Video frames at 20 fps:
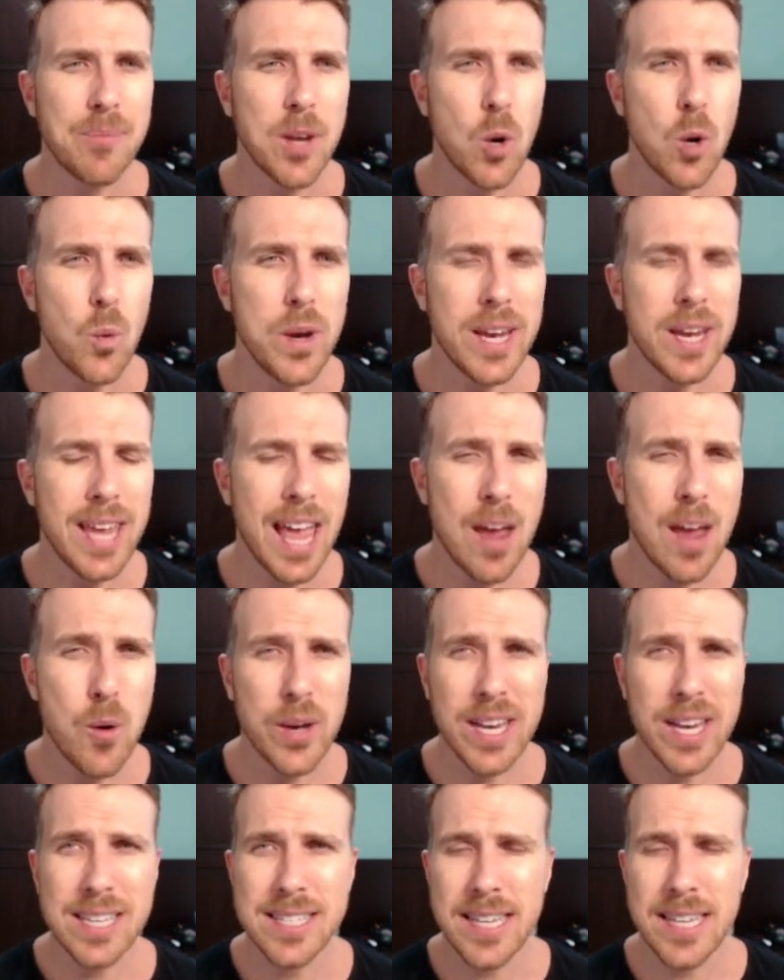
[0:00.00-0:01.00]
We
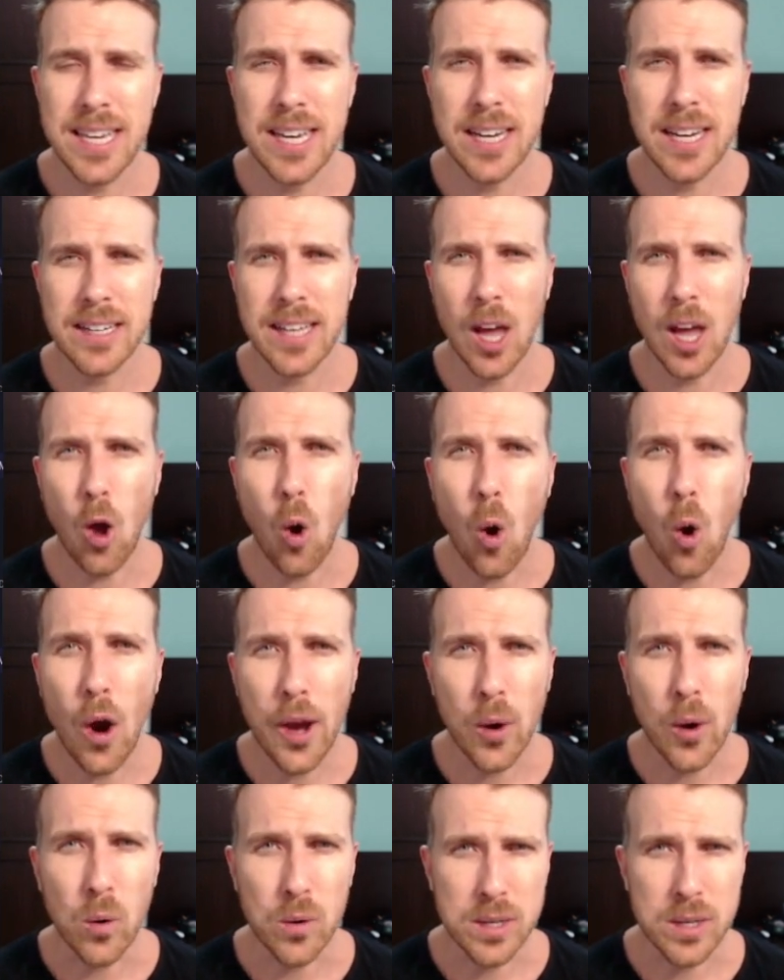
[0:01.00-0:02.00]
can see here the
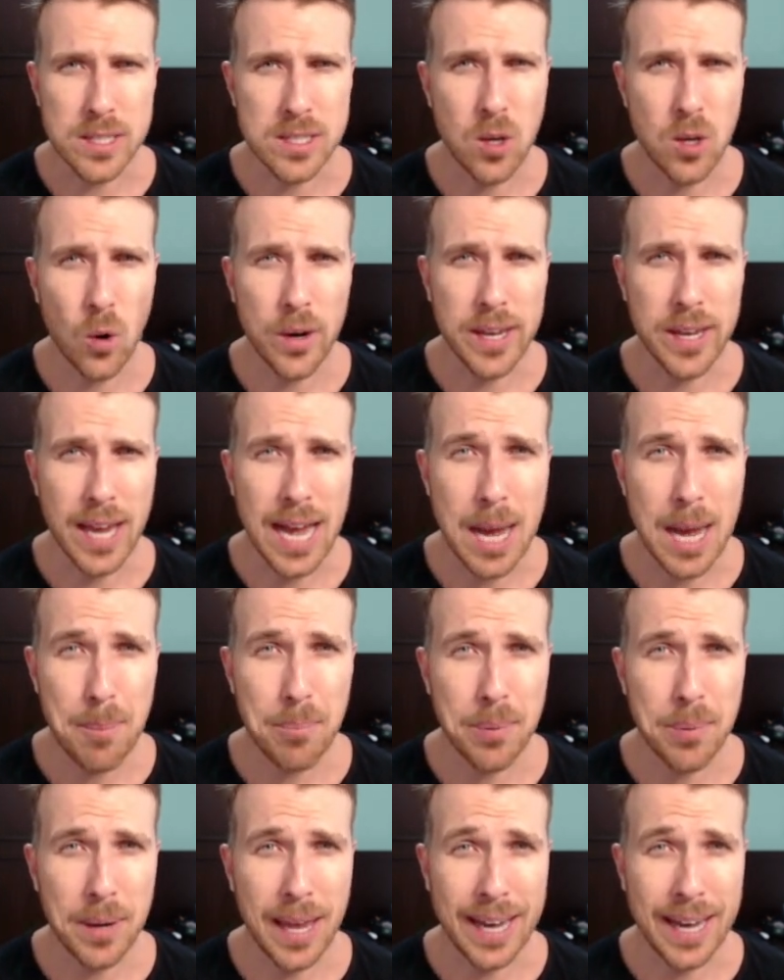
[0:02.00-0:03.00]
oil is going
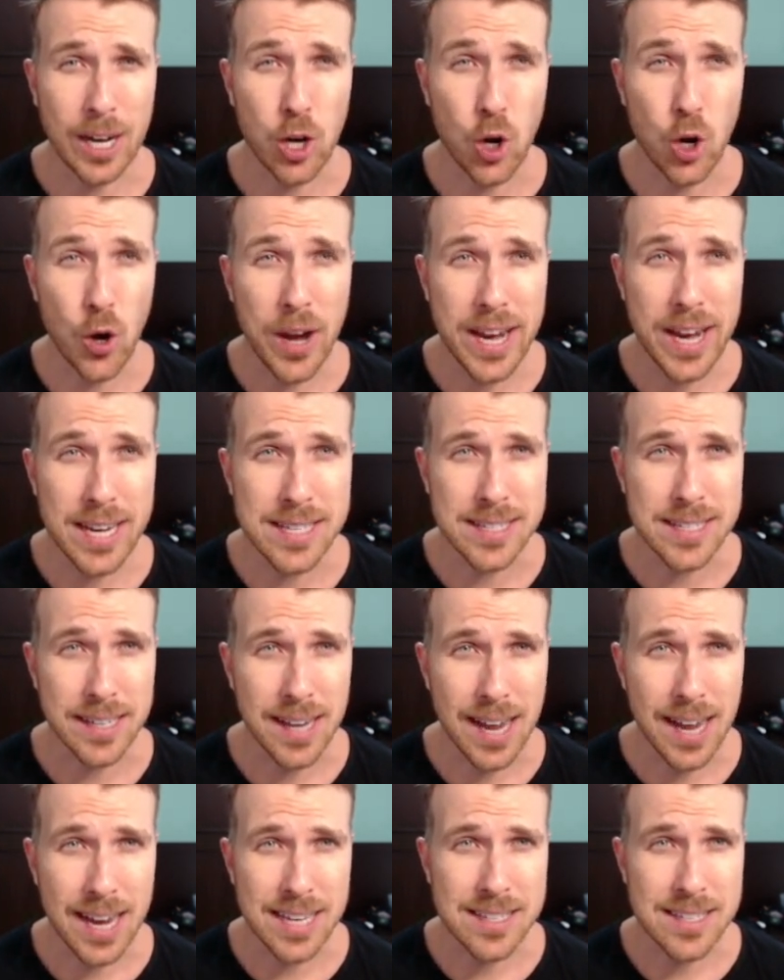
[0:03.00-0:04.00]
up like crazy,
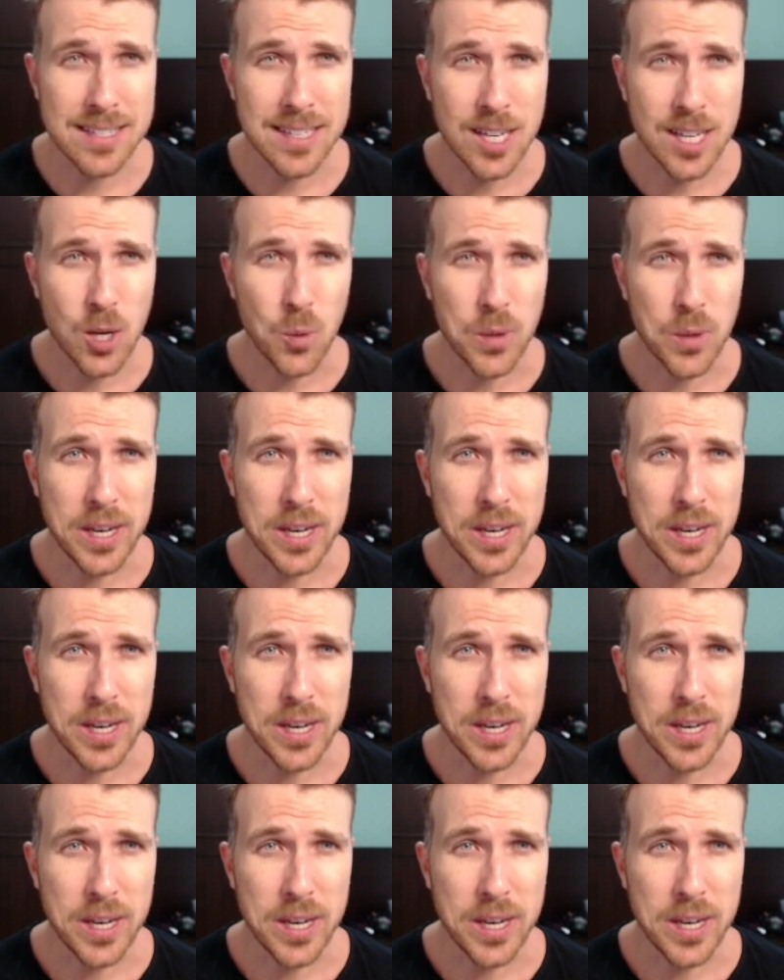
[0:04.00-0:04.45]
guys.